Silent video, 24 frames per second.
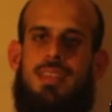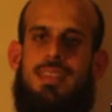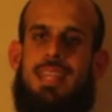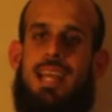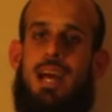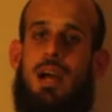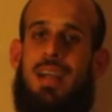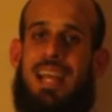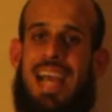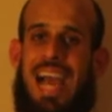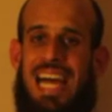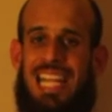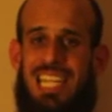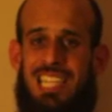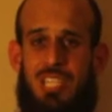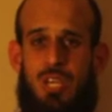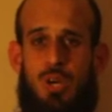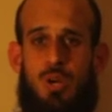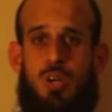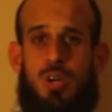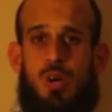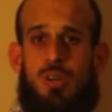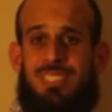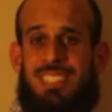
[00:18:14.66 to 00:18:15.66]
Now
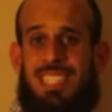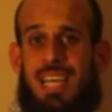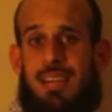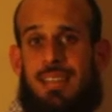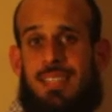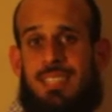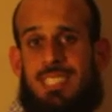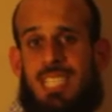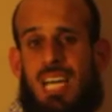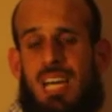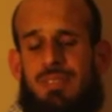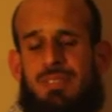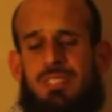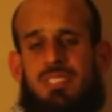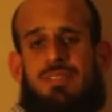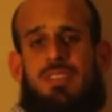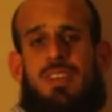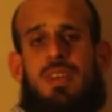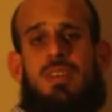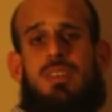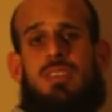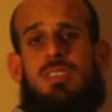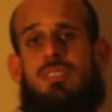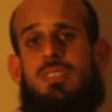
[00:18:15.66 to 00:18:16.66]
Calico Ghost Town itself is
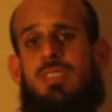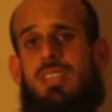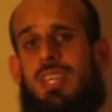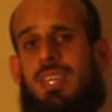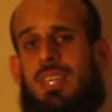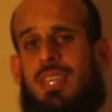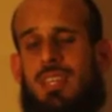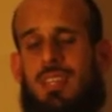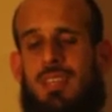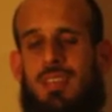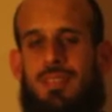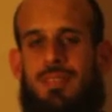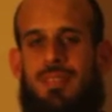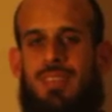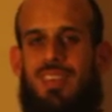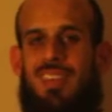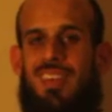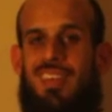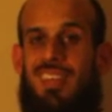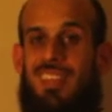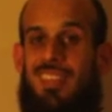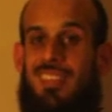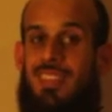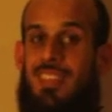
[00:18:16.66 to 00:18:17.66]
very unique.
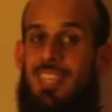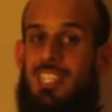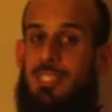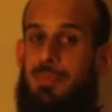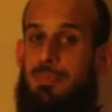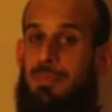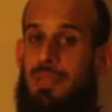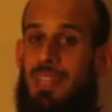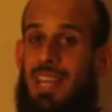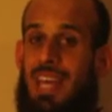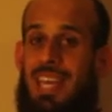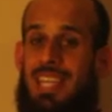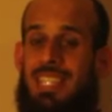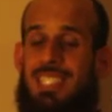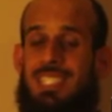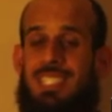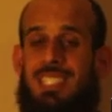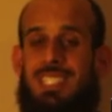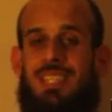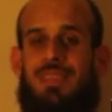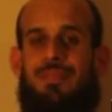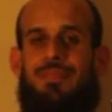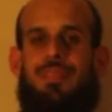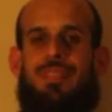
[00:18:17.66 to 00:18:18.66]
This
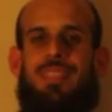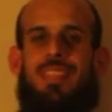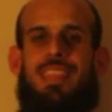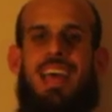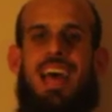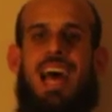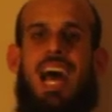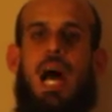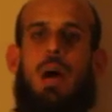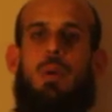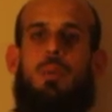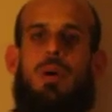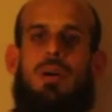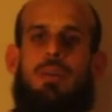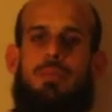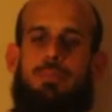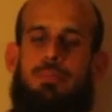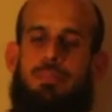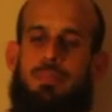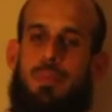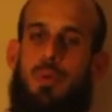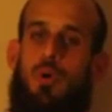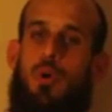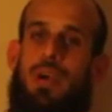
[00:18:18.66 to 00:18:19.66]
place at
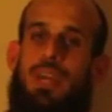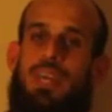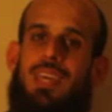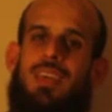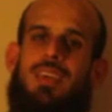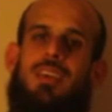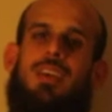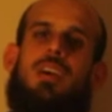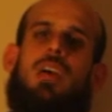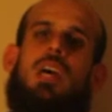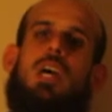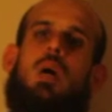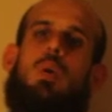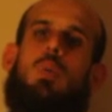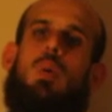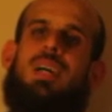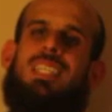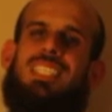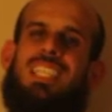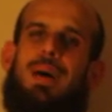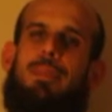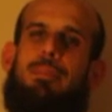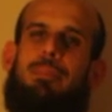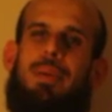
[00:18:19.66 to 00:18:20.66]
one point
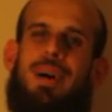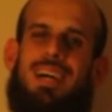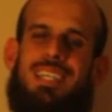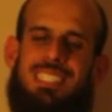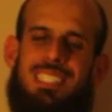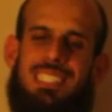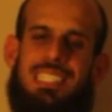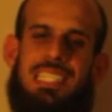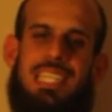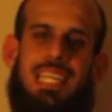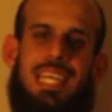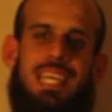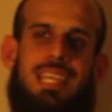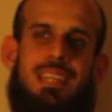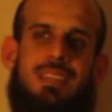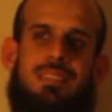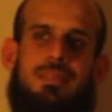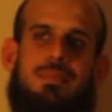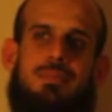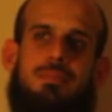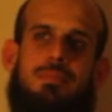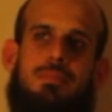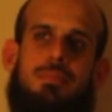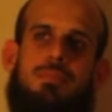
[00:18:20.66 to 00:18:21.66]
was a bustling
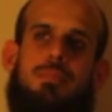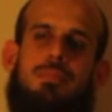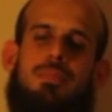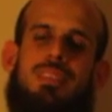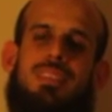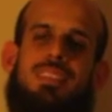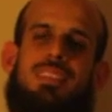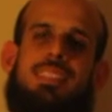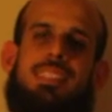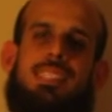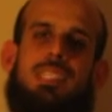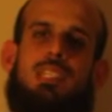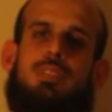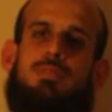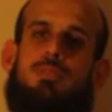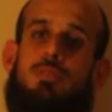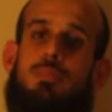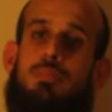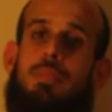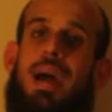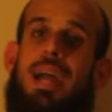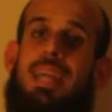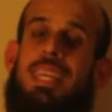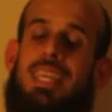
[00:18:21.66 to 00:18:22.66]
silver
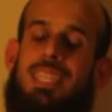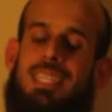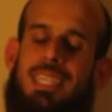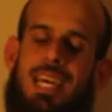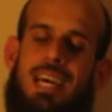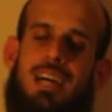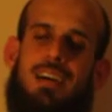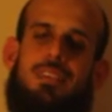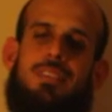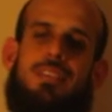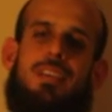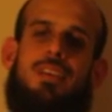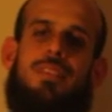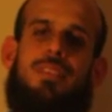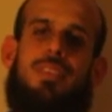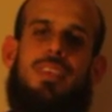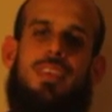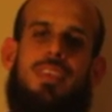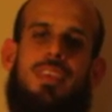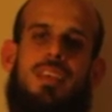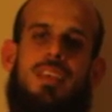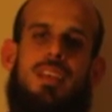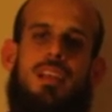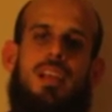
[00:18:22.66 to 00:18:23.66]
mining town.
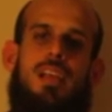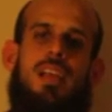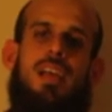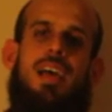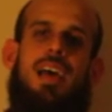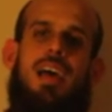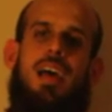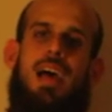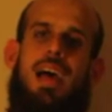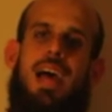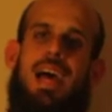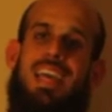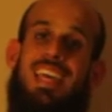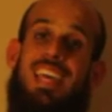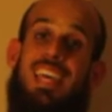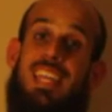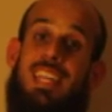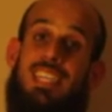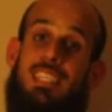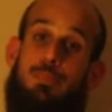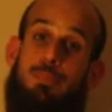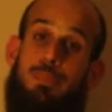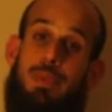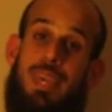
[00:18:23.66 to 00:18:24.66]
In
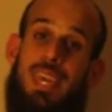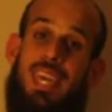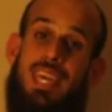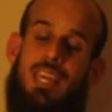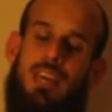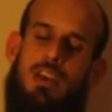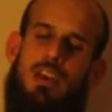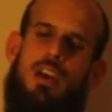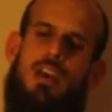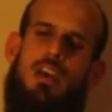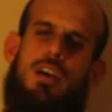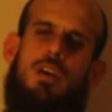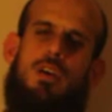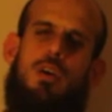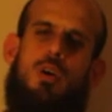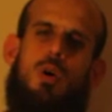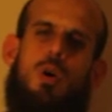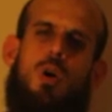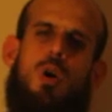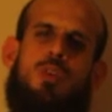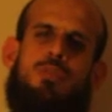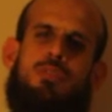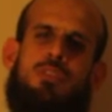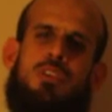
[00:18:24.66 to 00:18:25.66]
its peak,
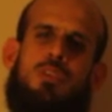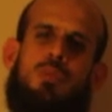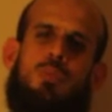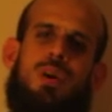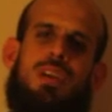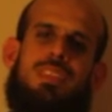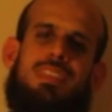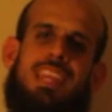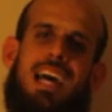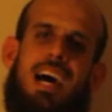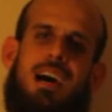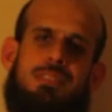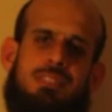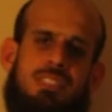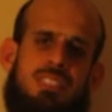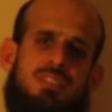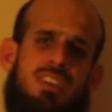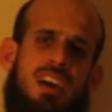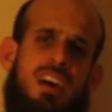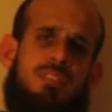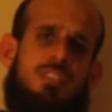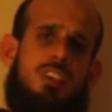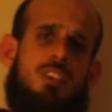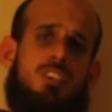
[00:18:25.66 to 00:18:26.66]
over
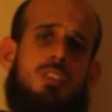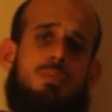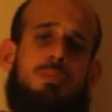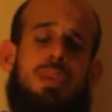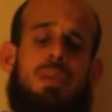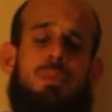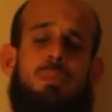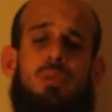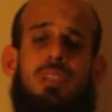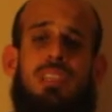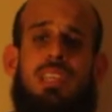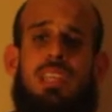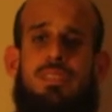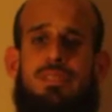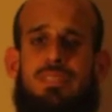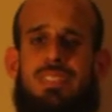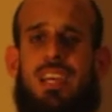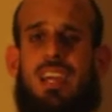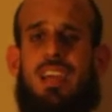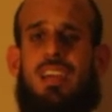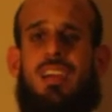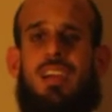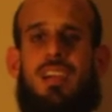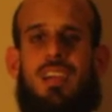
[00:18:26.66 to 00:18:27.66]
1,500 people lived
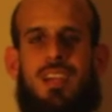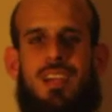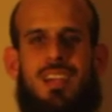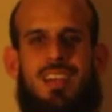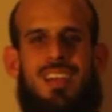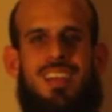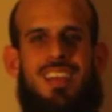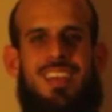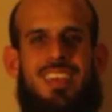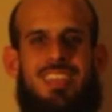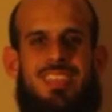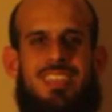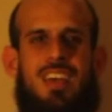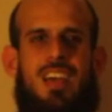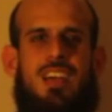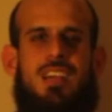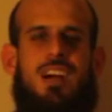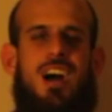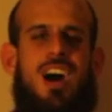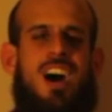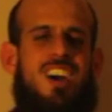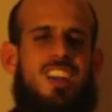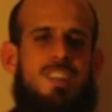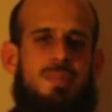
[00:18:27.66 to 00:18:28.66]
there. The
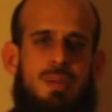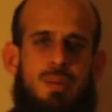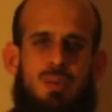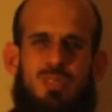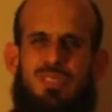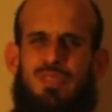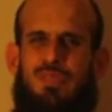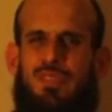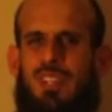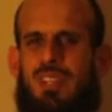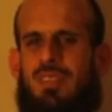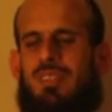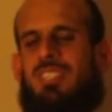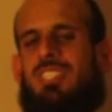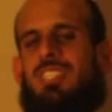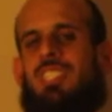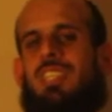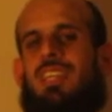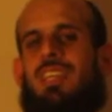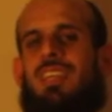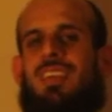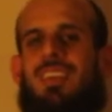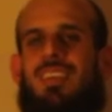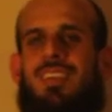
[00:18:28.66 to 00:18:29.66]
economy was
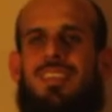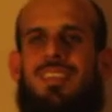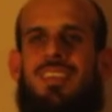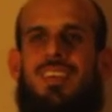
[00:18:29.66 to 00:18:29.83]
flourishing.